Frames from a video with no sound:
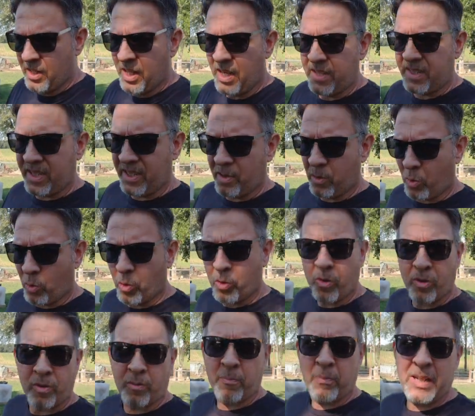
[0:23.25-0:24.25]
I did
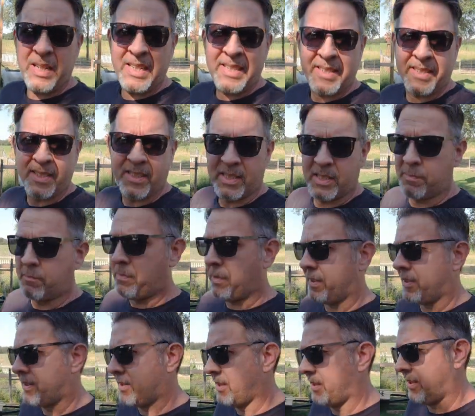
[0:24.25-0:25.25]
order the pieces,
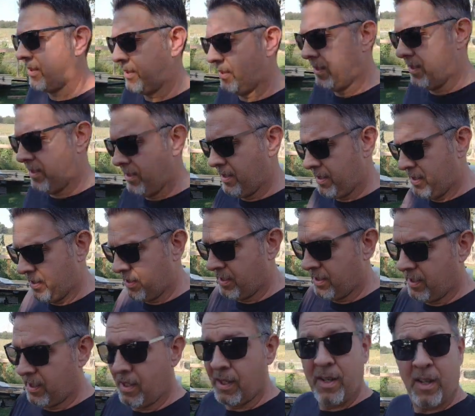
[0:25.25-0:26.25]
but uh,
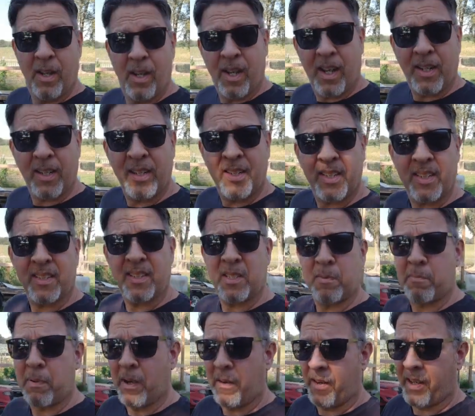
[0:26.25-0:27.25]
I need to get
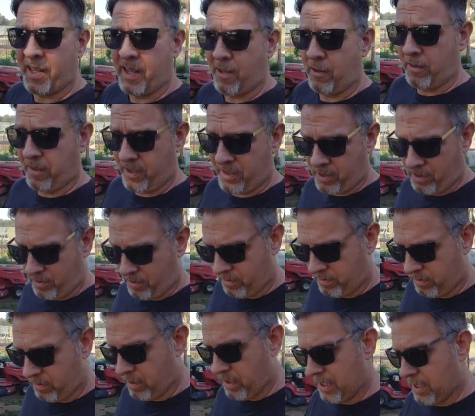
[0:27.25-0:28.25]
this bearing out, so
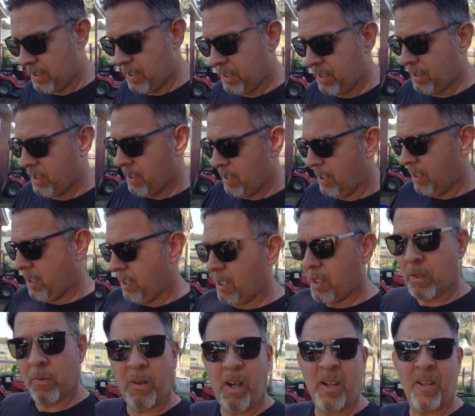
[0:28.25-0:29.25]

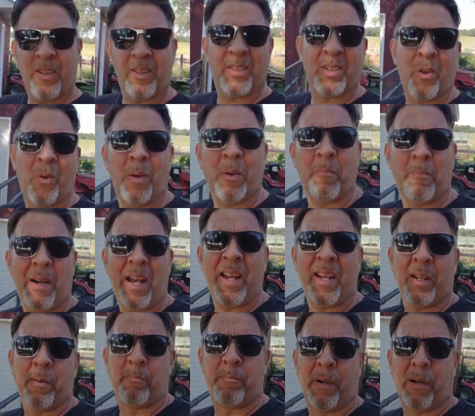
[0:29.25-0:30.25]
Rather than going and
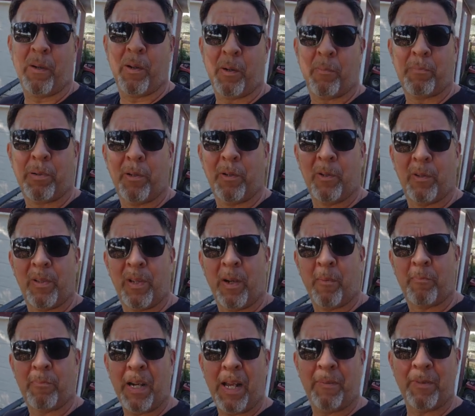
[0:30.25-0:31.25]
buying a bearing puller that
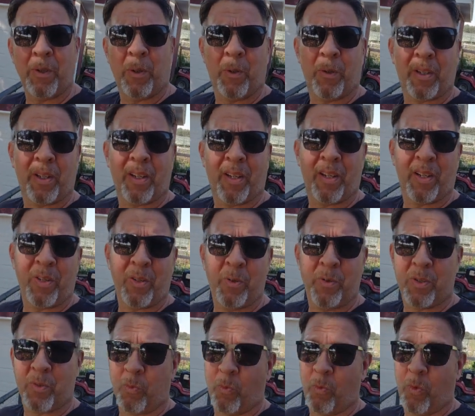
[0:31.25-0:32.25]
I'm probably only going to
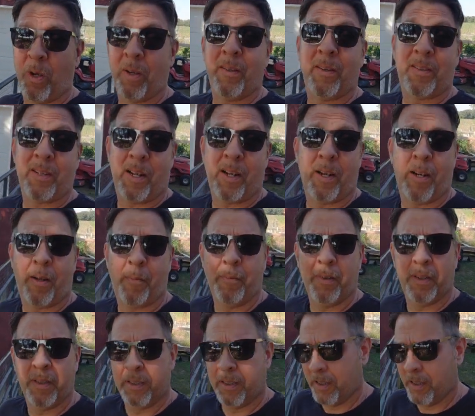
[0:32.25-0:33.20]
use one time,